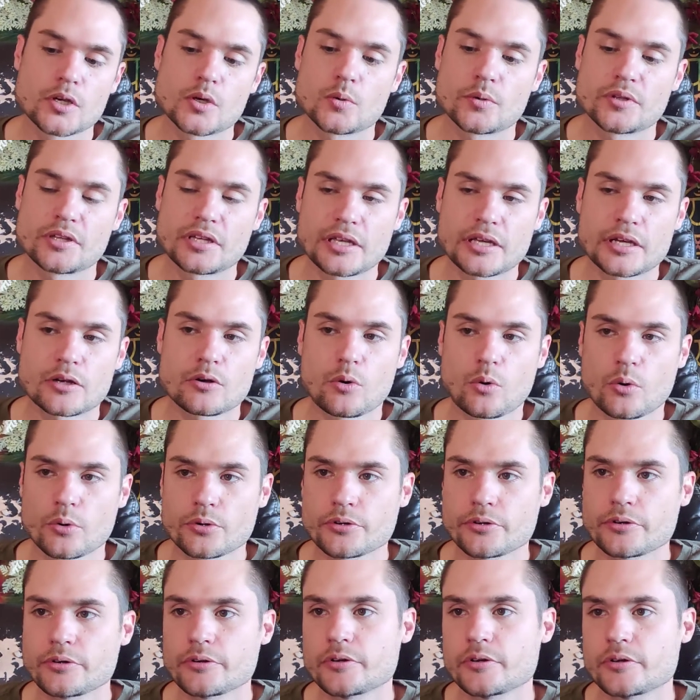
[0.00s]
when they get
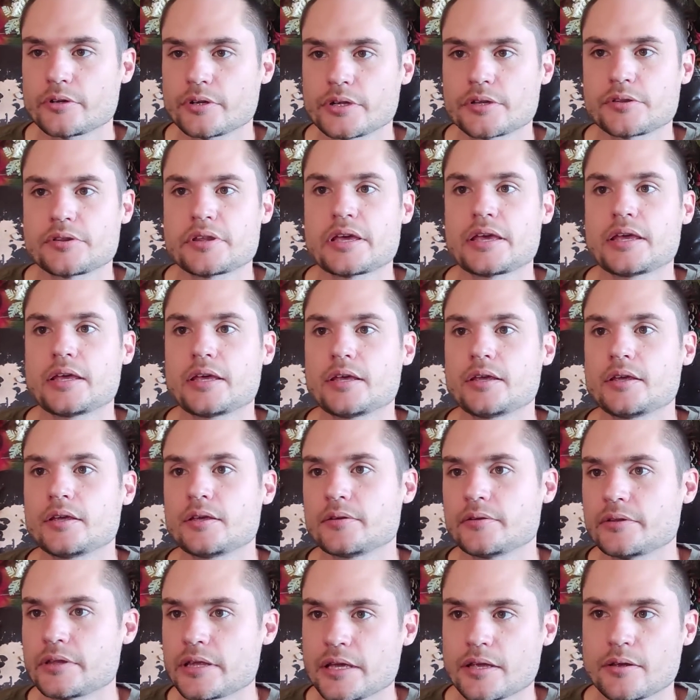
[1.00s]
cornered, uh,
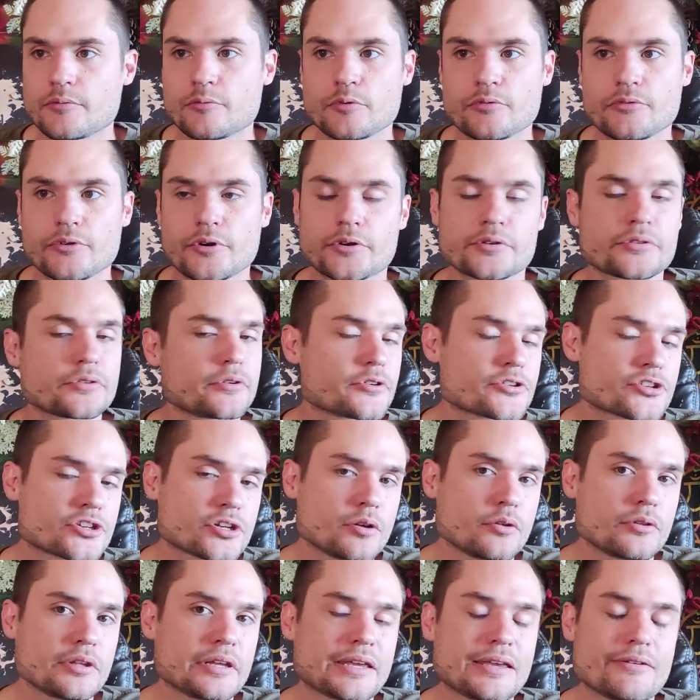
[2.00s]
they they revert in their
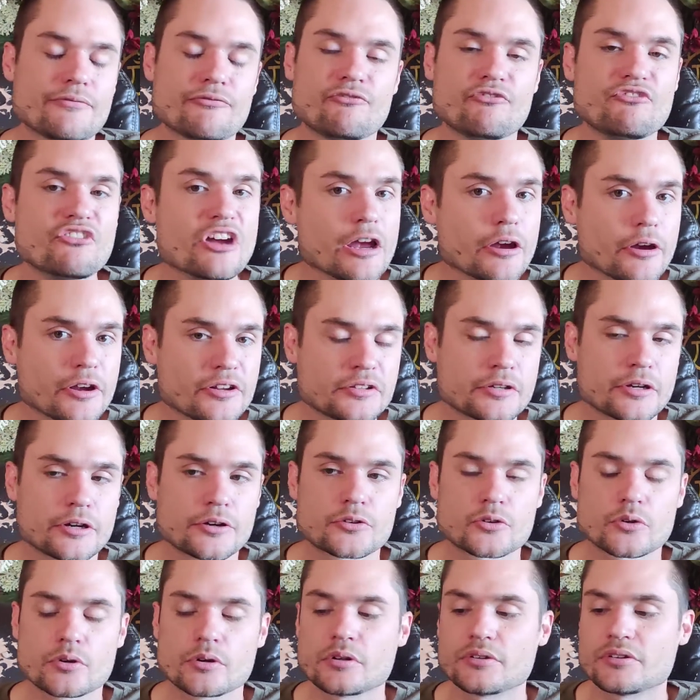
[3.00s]
shell and they get very
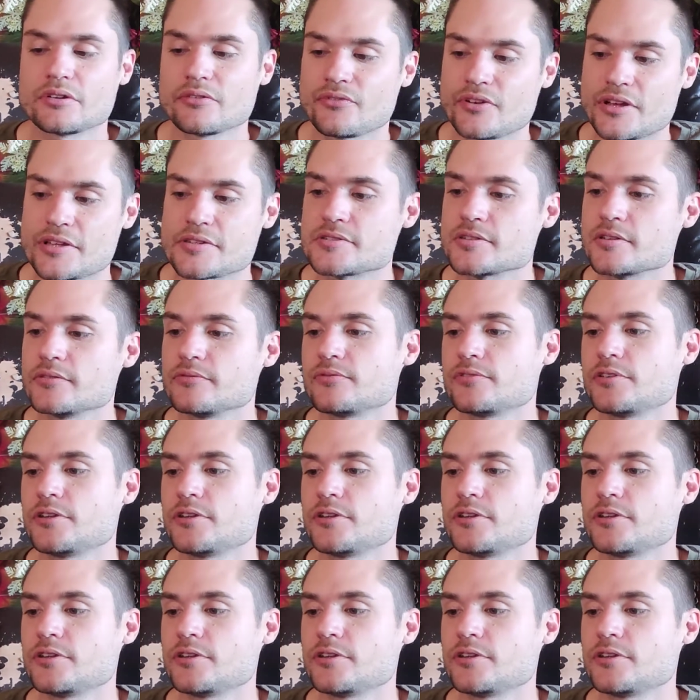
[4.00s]
territorial and defensive.